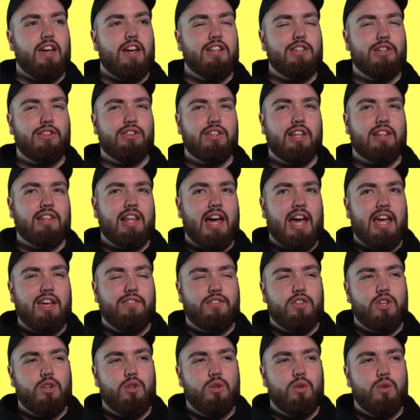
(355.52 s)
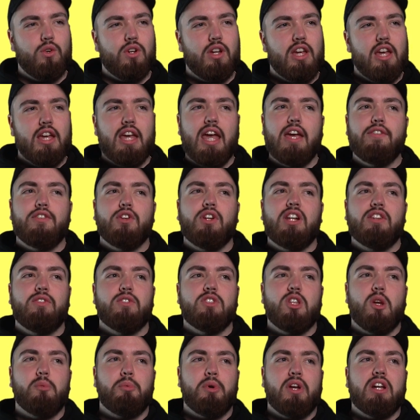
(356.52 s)
and you think that if you if you're
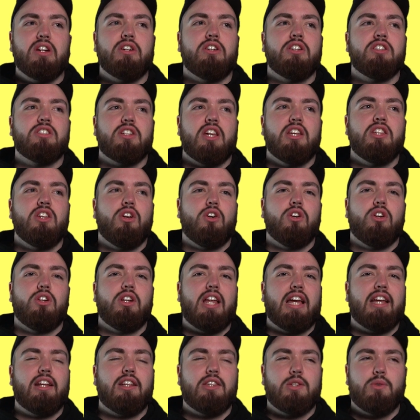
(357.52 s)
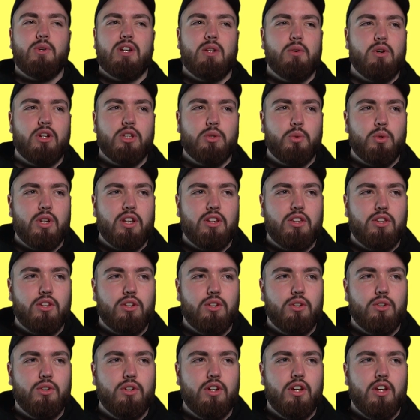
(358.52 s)
living with your parents and you're like 21,
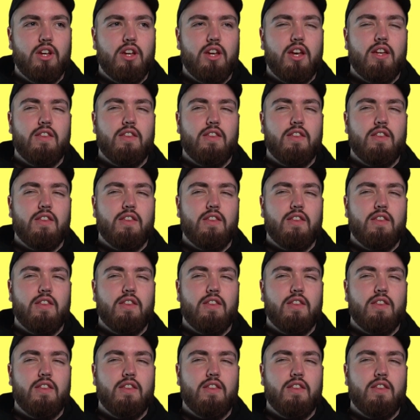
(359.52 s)
22